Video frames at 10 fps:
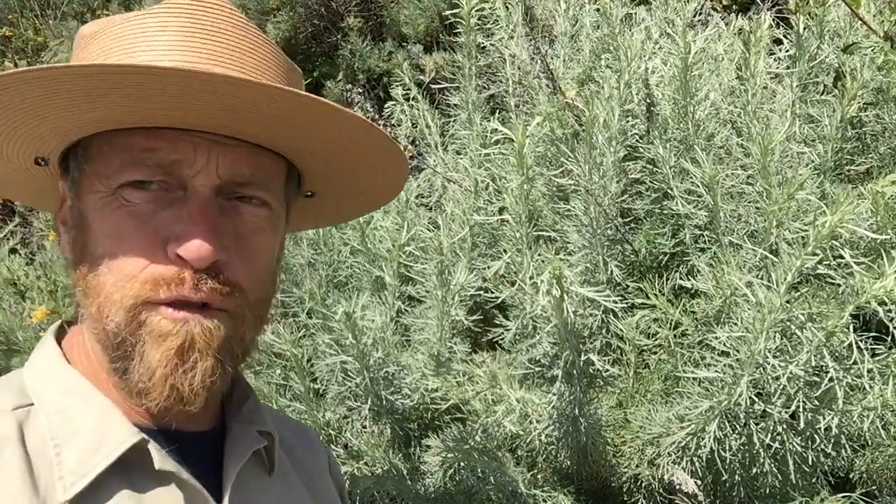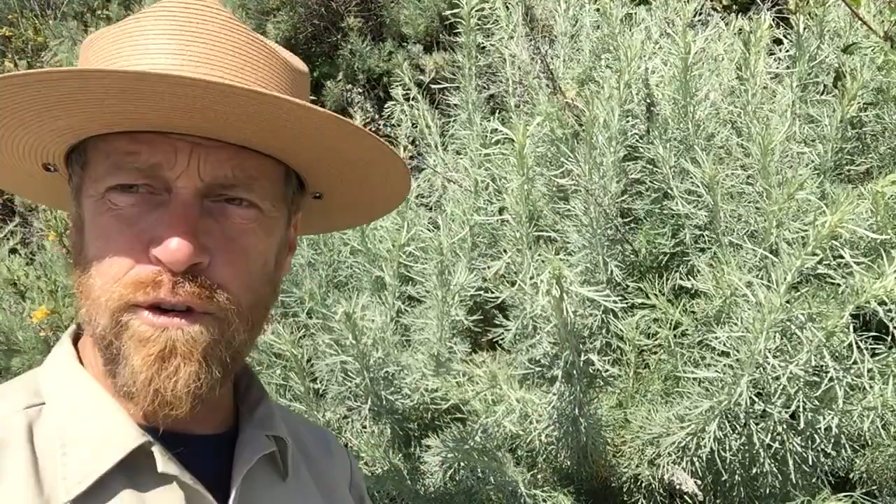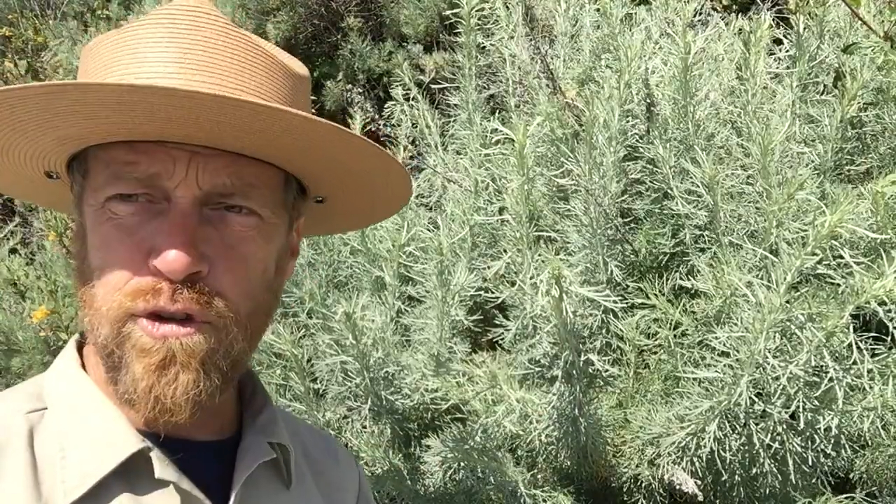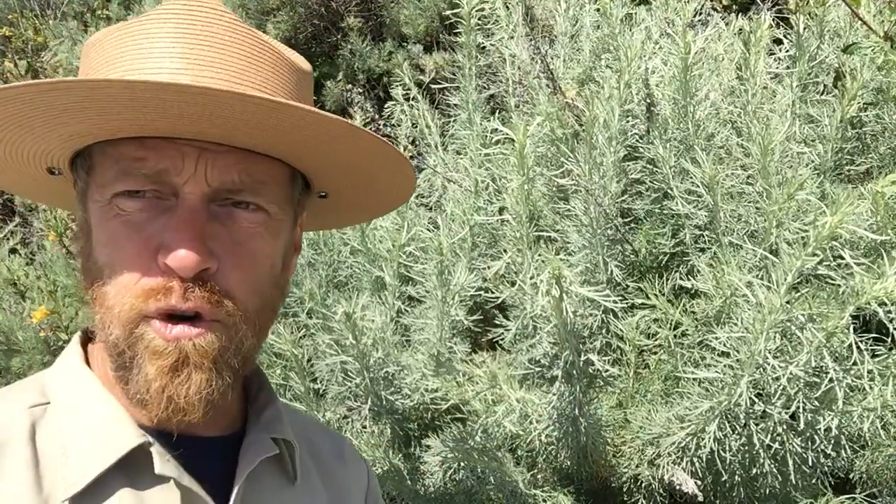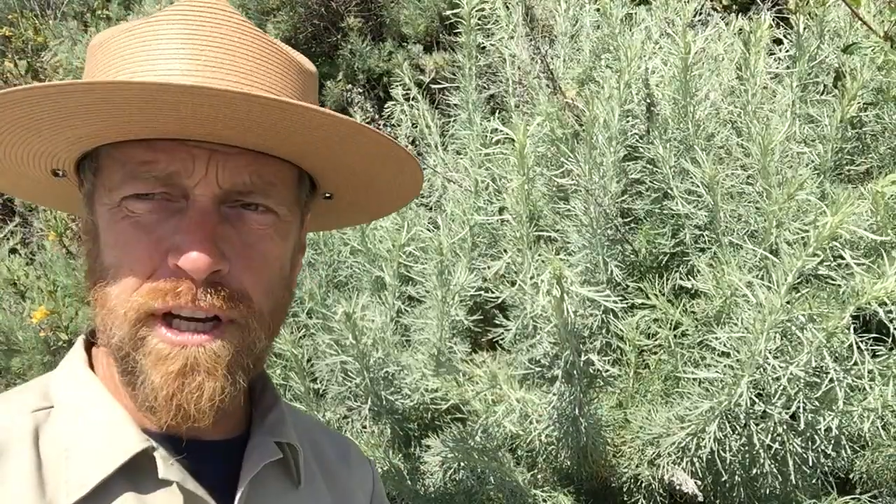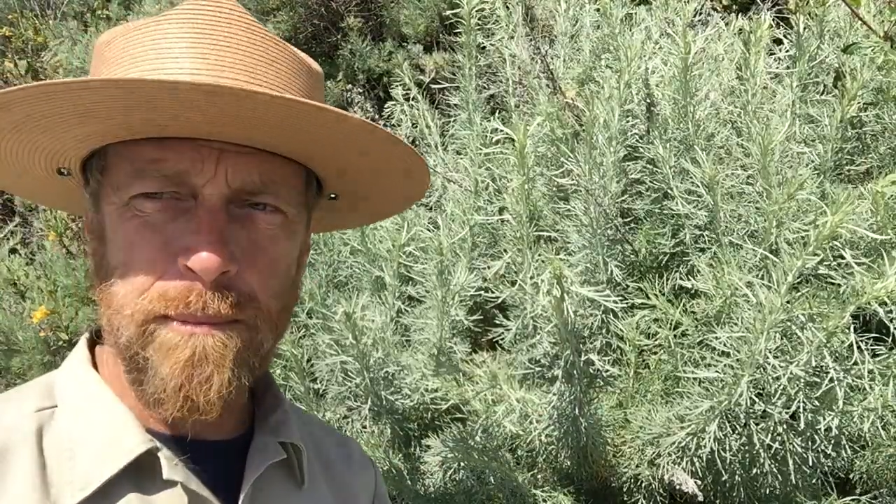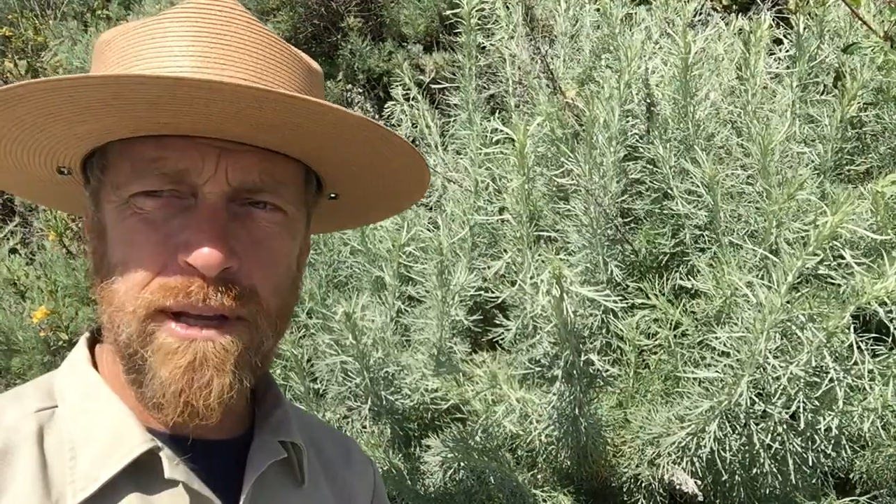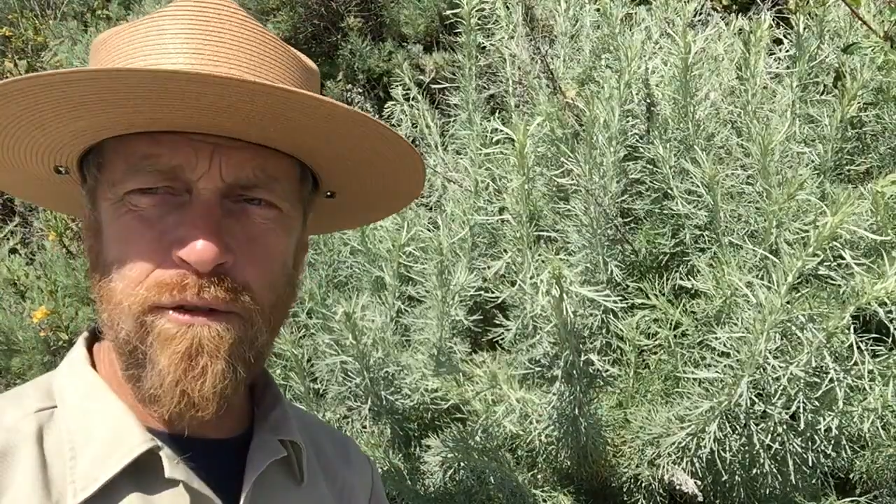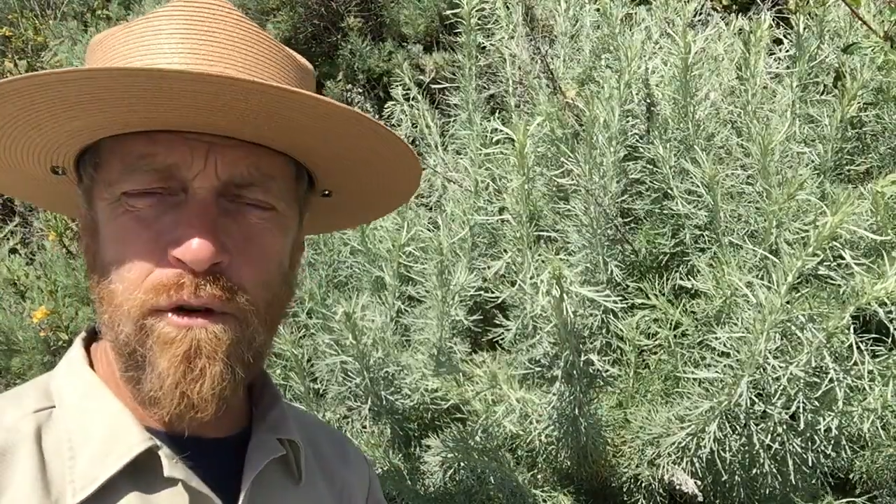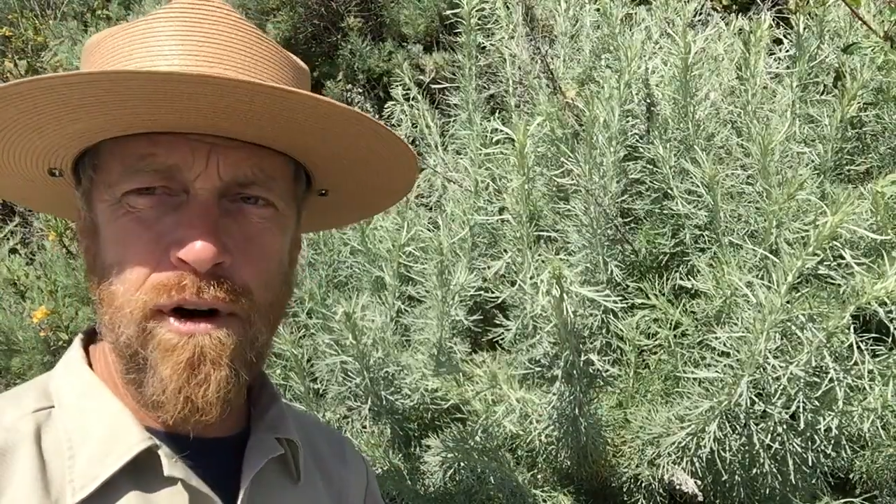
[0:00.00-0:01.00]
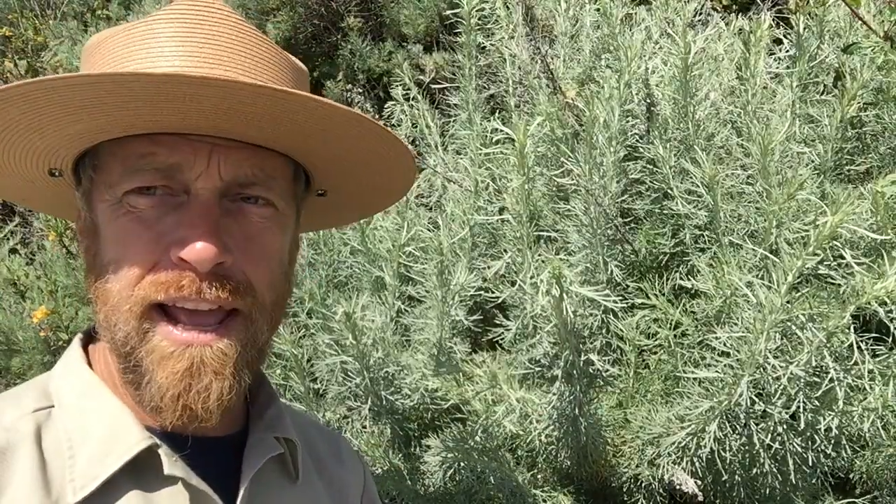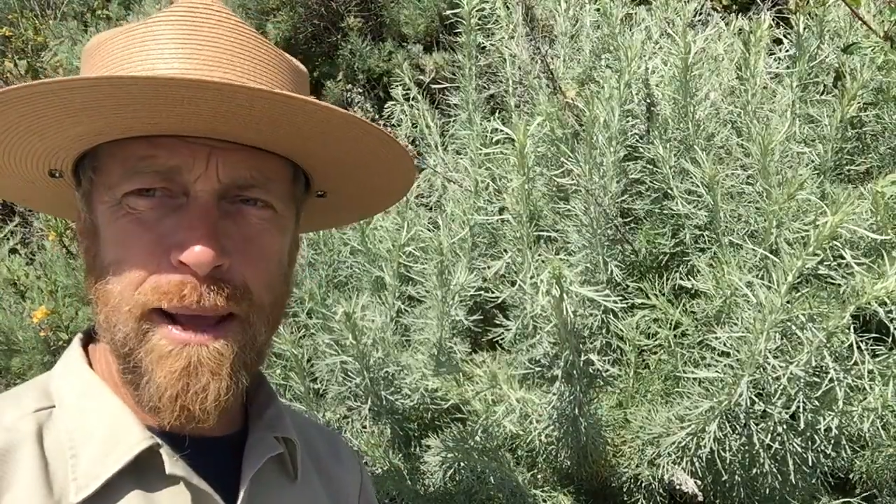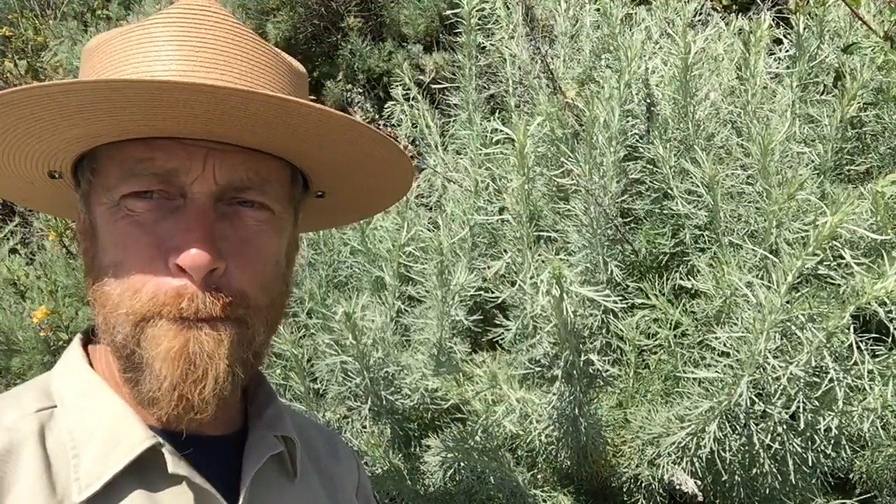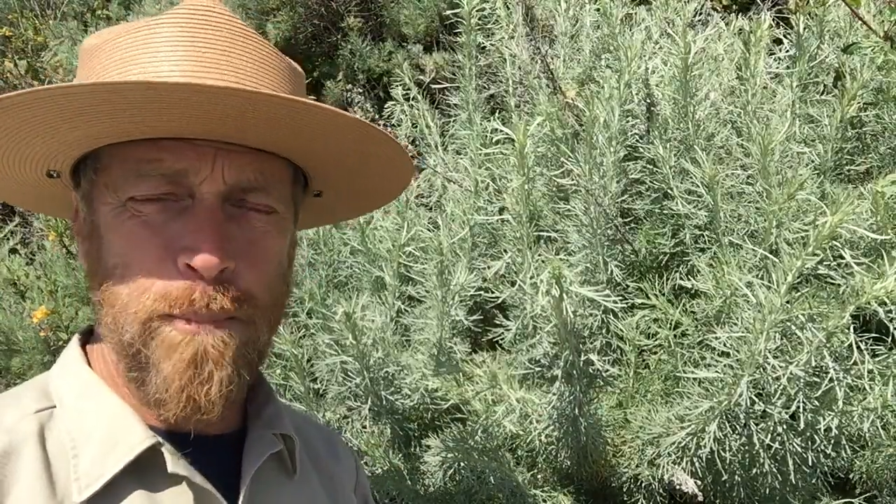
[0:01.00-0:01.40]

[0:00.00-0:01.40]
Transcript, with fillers: for joining me for a